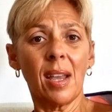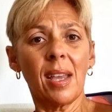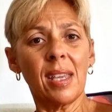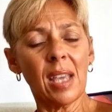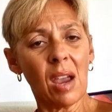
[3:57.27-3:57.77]

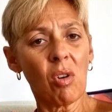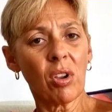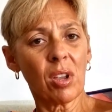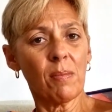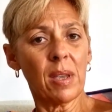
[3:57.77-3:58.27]
yarrow
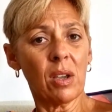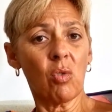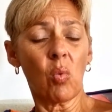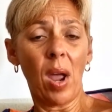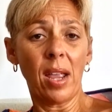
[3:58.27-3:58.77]
can be a
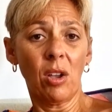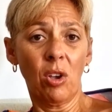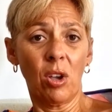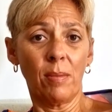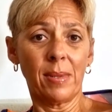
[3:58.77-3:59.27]
great
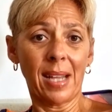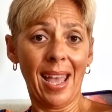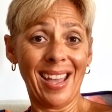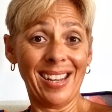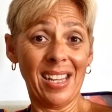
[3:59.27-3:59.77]
herb to add